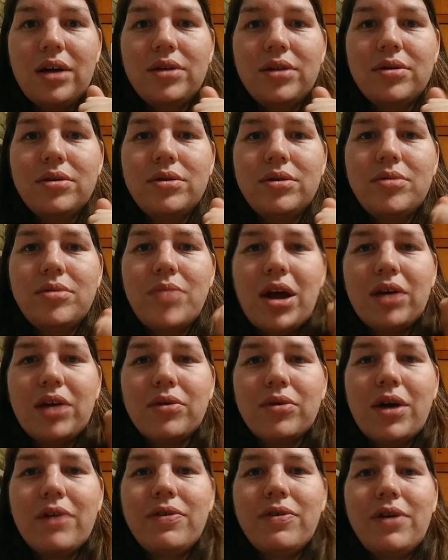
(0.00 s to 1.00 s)
Nomadic
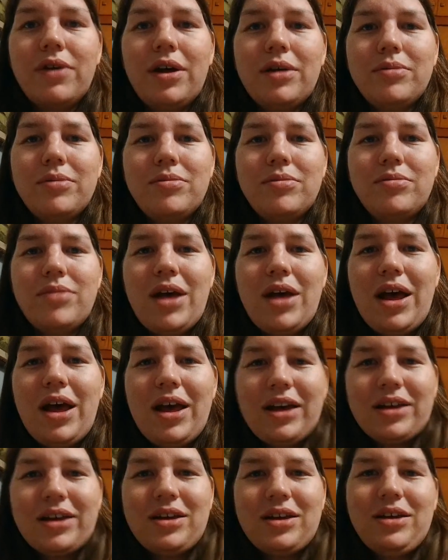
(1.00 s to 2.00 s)
rat
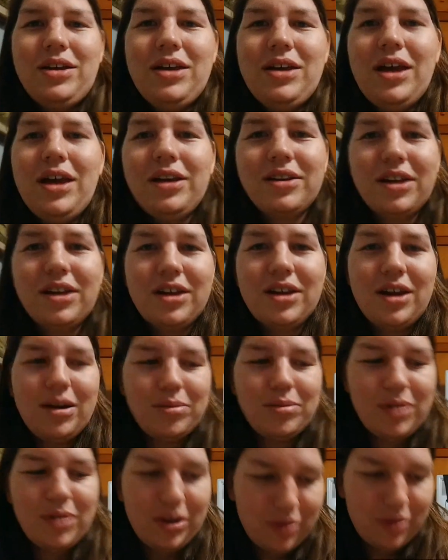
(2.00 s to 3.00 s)
hack. Yes, like an
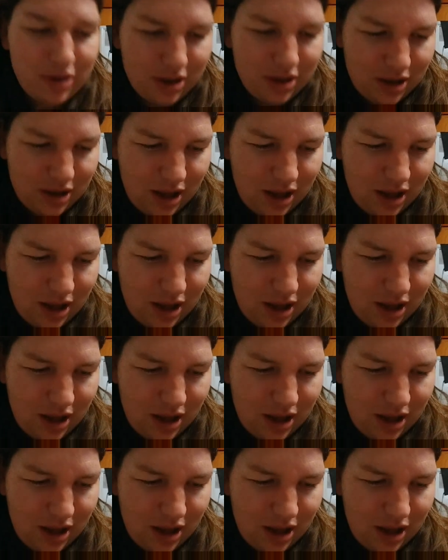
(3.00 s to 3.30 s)
airplane wing.